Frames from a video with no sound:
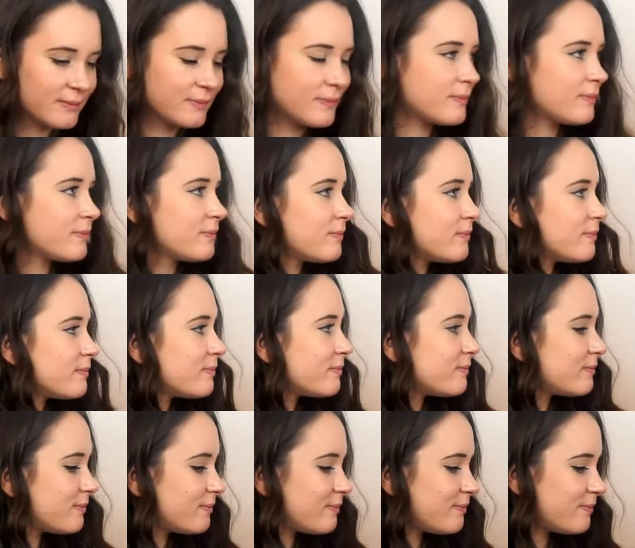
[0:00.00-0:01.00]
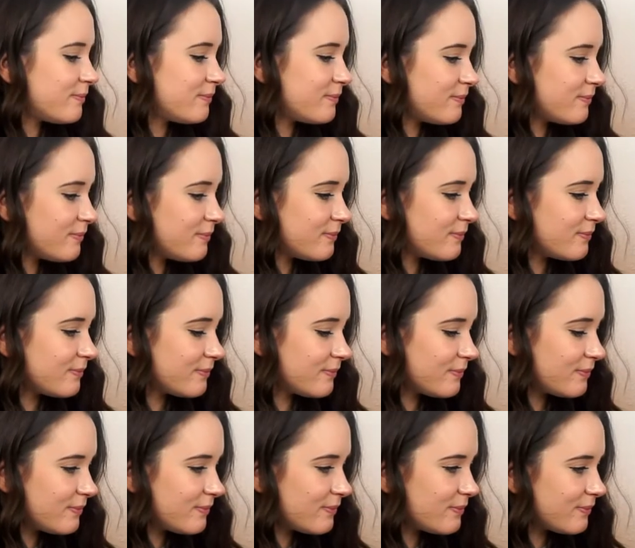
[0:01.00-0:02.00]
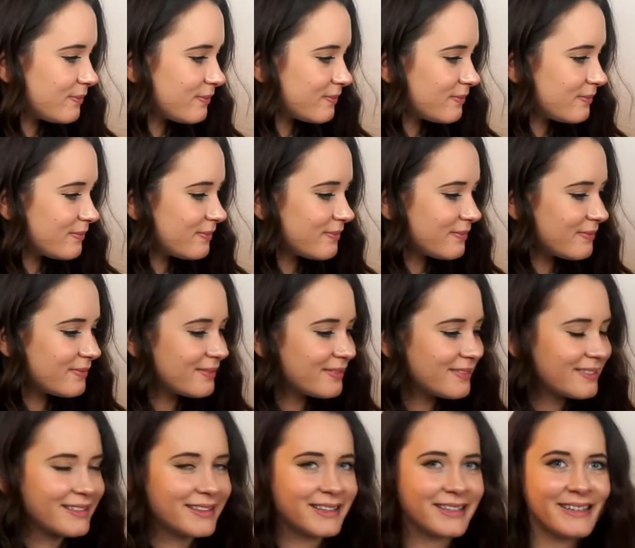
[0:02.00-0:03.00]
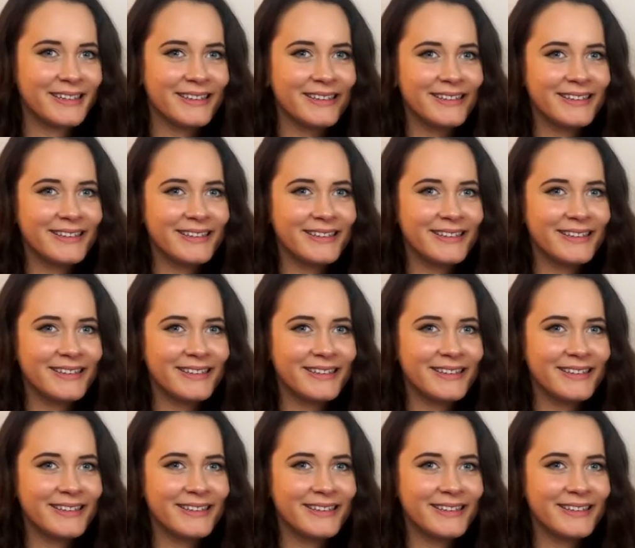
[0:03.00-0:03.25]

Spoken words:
(silent)